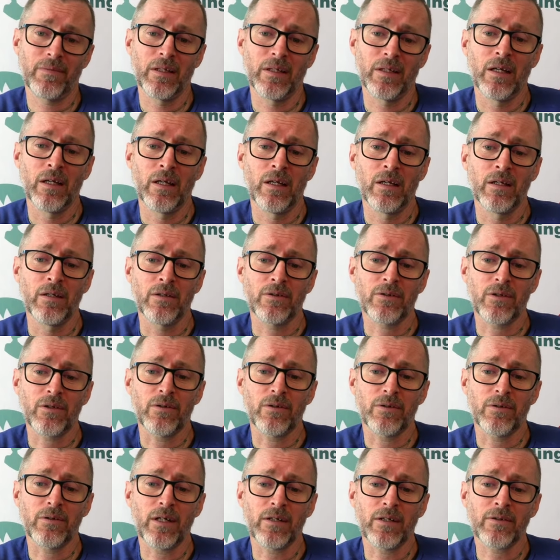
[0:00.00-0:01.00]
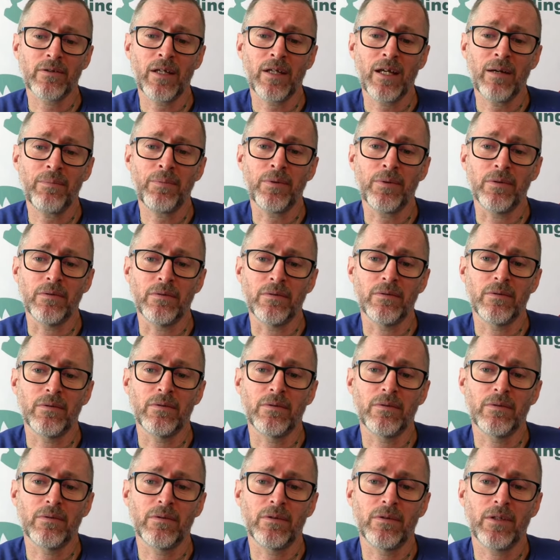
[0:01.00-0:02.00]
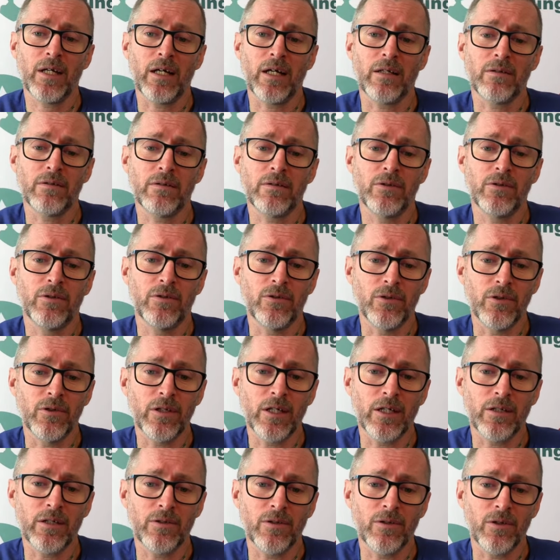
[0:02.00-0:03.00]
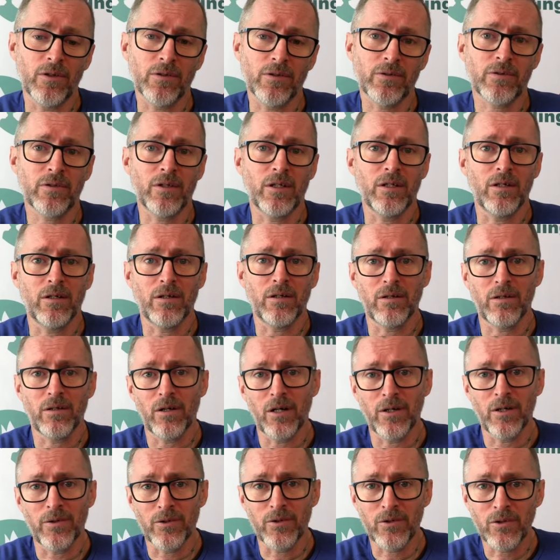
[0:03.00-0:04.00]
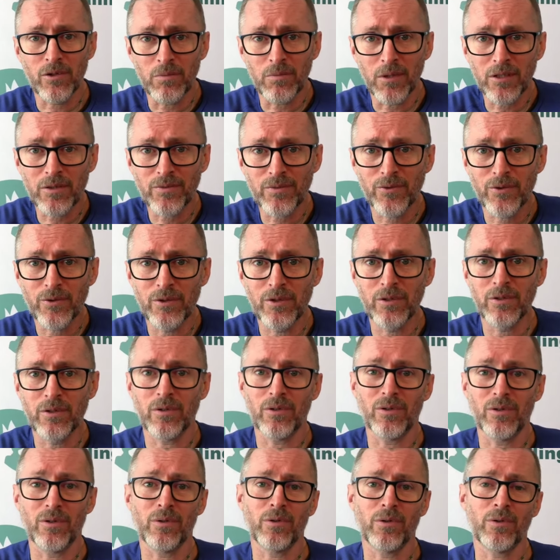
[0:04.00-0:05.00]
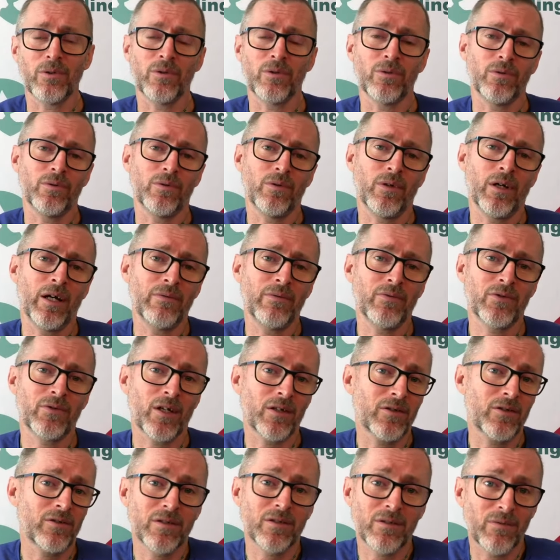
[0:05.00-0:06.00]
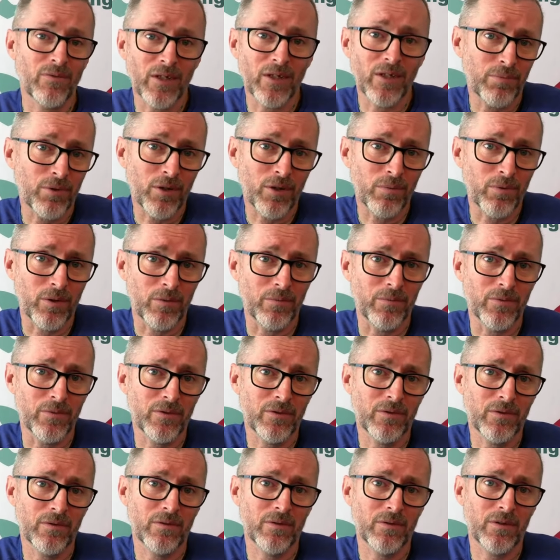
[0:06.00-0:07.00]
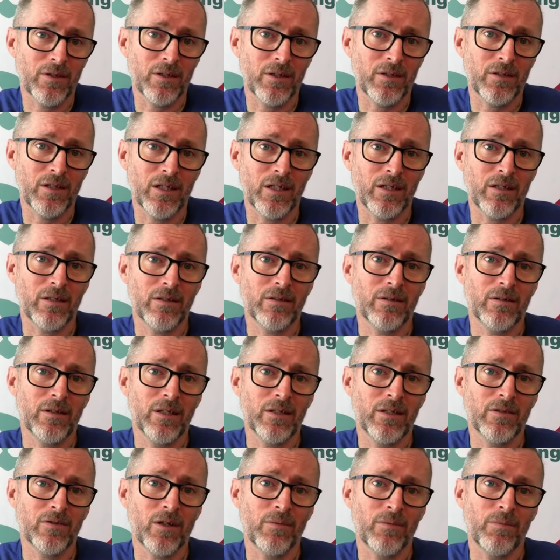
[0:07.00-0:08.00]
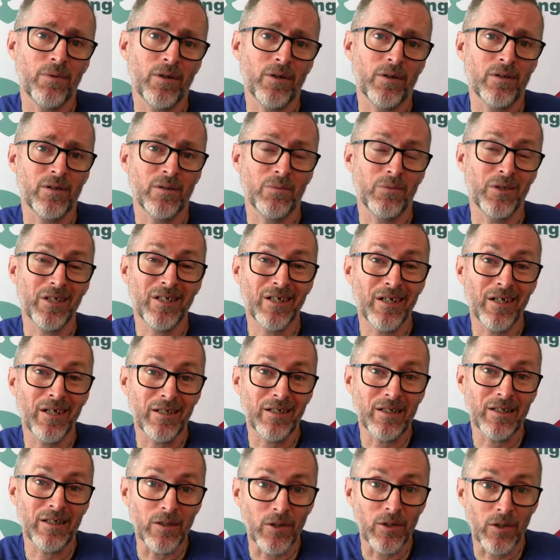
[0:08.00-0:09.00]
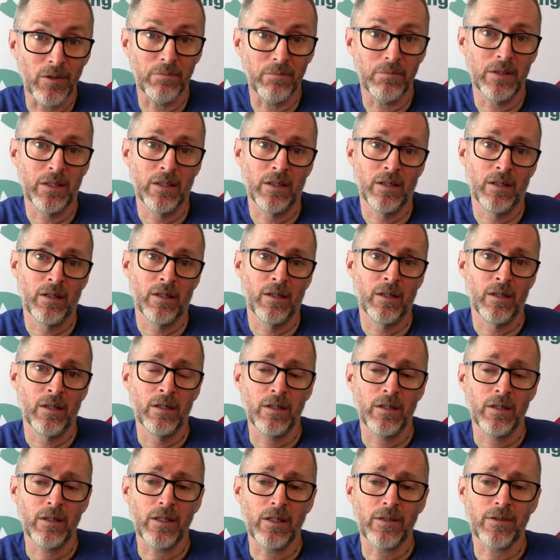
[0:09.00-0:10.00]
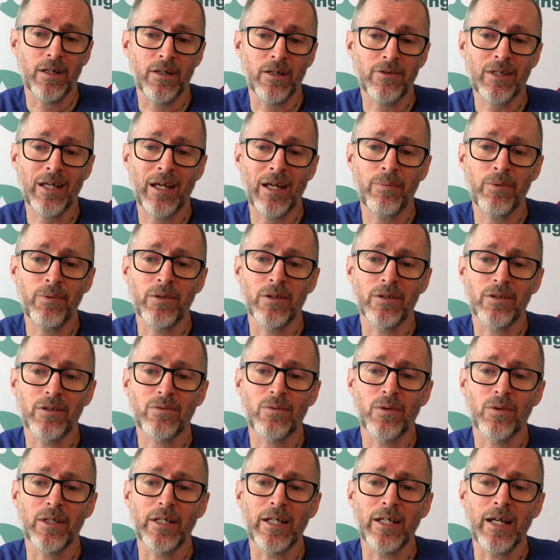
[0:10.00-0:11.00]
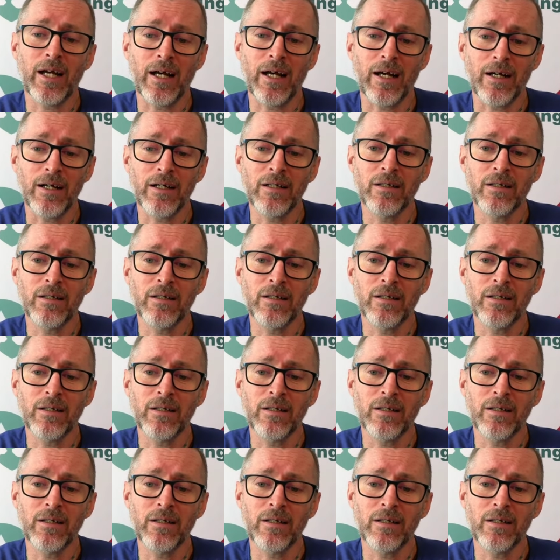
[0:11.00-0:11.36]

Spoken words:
So it does happen that you do get dogs that are either too much for you or who have such severe problems that they're so broken that we can't heal them. It does happen. It's really hard.